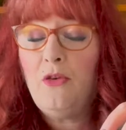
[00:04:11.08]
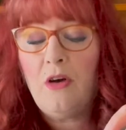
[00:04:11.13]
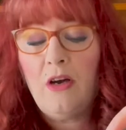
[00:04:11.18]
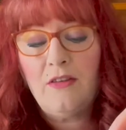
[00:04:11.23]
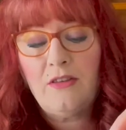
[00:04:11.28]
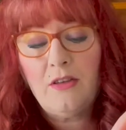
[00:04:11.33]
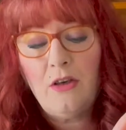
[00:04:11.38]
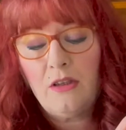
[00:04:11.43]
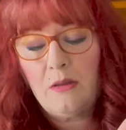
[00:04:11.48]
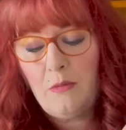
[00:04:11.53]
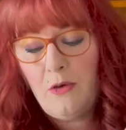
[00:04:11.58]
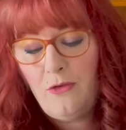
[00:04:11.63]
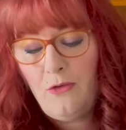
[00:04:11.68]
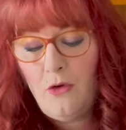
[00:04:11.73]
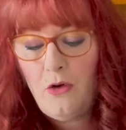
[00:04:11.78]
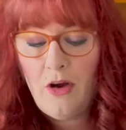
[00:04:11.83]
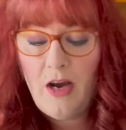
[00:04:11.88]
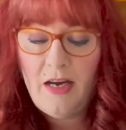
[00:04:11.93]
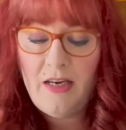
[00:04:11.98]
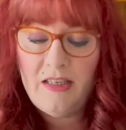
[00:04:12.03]
I've sold them
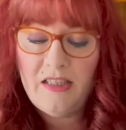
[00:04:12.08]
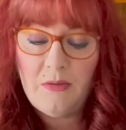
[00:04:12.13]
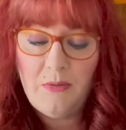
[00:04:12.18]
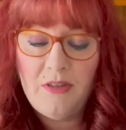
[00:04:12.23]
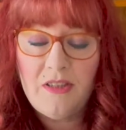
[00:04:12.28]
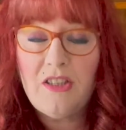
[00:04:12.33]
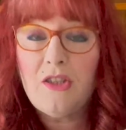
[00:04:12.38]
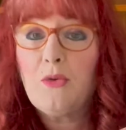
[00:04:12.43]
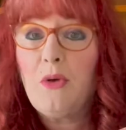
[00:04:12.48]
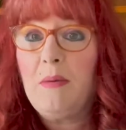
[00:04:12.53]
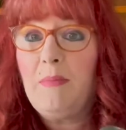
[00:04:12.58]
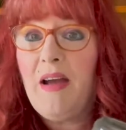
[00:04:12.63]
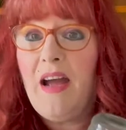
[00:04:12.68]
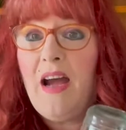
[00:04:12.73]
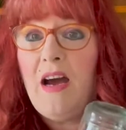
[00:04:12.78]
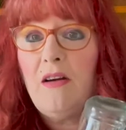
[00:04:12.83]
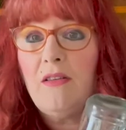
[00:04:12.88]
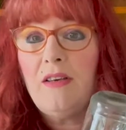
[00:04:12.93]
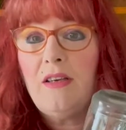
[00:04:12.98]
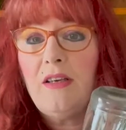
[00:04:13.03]
before, and this was
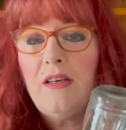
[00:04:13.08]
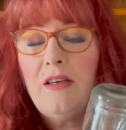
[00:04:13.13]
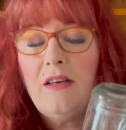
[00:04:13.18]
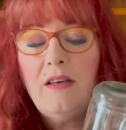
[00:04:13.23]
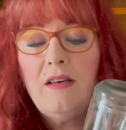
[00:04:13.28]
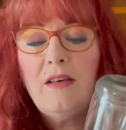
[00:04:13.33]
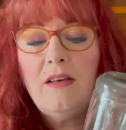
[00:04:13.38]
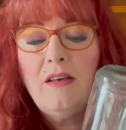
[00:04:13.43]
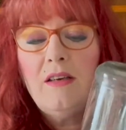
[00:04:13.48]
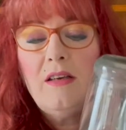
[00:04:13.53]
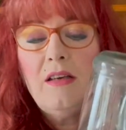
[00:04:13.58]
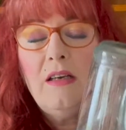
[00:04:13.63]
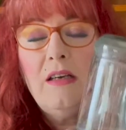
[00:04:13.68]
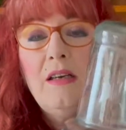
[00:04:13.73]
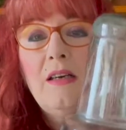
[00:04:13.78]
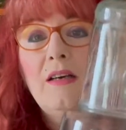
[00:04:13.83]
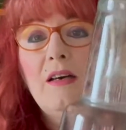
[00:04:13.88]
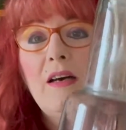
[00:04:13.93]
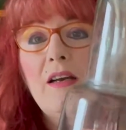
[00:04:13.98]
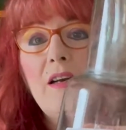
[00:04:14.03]
£3.
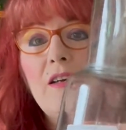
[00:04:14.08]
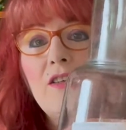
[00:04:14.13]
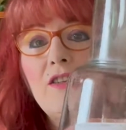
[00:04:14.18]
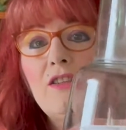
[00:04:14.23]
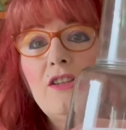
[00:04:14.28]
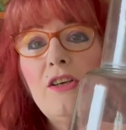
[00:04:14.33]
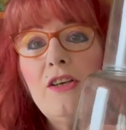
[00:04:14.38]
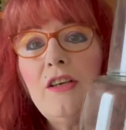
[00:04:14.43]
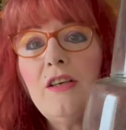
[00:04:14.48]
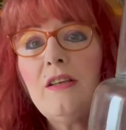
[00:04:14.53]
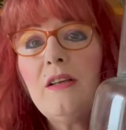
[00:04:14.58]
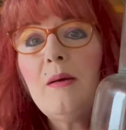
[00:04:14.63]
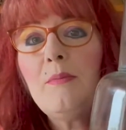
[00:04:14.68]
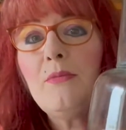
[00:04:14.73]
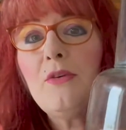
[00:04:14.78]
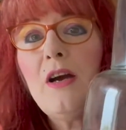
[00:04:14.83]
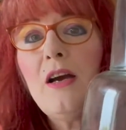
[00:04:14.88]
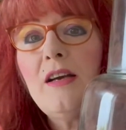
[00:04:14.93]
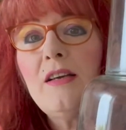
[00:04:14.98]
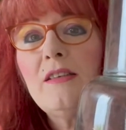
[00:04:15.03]
I'll show you that
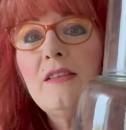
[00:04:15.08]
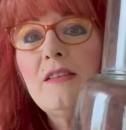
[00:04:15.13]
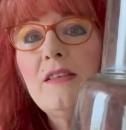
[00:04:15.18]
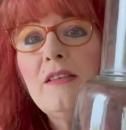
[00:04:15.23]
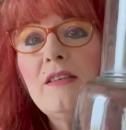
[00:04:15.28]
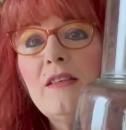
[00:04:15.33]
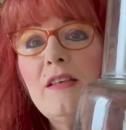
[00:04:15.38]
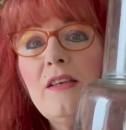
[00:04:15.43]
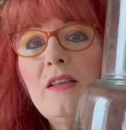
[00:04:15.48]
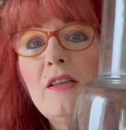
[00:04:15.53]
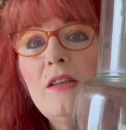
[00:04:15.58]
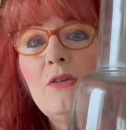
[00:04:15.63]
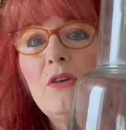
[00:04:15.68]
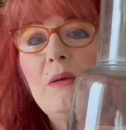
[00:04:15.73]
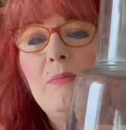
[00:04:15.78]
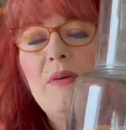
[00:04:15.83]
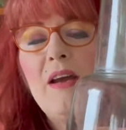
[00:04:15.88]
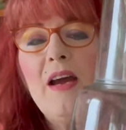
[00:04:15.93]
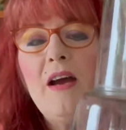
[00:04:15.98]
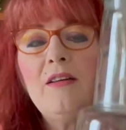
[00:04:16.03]
price.
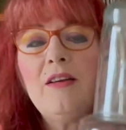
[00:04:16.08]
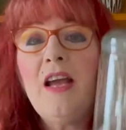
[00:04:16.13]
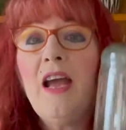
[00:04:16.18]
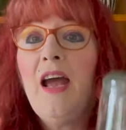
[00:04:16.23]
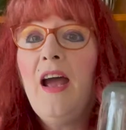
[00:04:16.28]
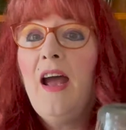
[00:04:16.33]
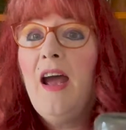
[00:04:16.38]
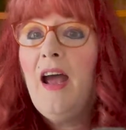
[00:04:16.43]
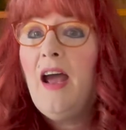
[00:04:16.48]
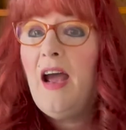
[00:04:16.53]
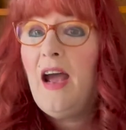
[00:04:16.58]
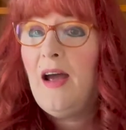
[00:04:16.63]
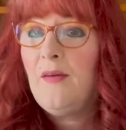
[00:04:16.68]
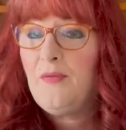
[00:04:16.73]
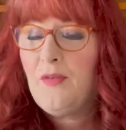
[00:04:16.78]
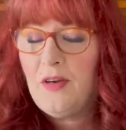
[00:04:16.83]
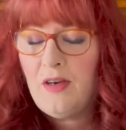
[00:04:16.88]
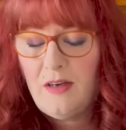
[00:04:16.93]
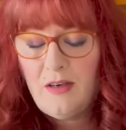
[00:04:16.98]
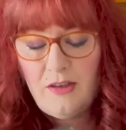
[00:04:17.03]
£3 at
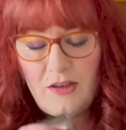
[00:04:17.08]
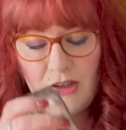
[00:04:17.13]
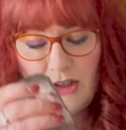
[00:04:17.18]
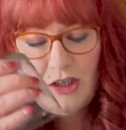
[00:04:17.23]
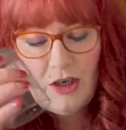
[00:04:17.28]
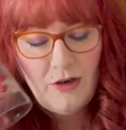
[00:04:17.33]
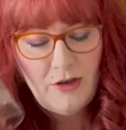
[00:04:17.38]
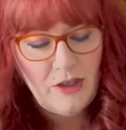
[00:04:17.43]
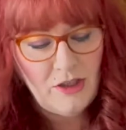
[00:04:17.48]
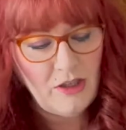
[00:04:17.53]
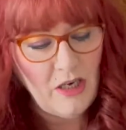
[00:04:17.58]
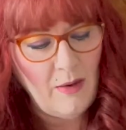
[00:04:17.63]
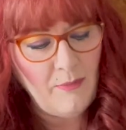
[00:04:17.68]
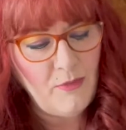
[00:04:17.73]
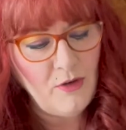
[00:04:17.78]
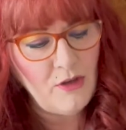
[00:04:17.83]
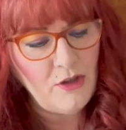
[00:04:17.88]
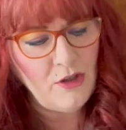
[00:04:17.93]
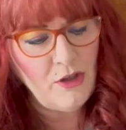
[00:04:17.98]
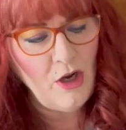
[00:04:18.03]
the charity shop.
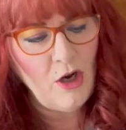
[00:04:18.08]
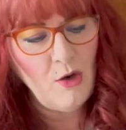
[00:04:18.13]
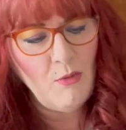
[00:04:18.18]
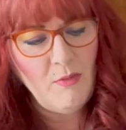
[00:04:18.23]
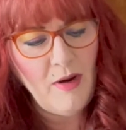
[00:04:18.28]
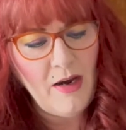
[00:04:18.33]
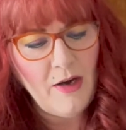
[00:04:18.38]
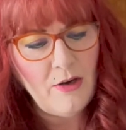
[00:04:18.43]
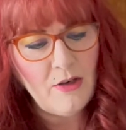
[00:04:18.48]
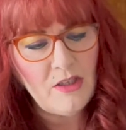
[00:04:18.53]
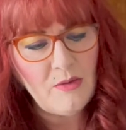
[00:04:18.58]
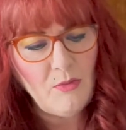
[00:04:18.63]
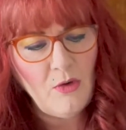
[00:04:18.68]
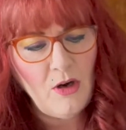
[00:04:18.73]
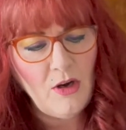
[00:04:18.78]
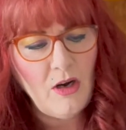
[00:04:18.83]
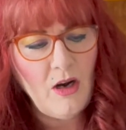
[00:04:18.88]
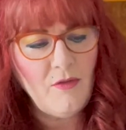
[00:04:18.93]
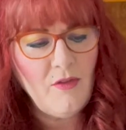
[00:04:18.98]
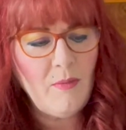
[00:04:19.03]
There's no maker's
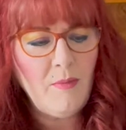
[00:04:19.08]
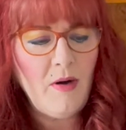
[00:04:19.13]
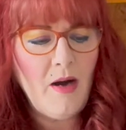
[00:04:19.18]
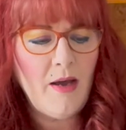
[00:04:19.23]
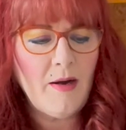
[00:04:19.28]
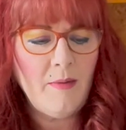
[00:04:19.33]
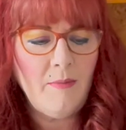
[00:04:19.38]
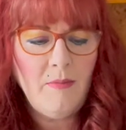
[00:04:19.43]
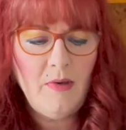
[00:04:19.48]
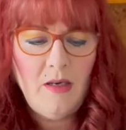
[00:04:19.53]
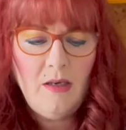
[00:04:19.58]
mark on the bottom.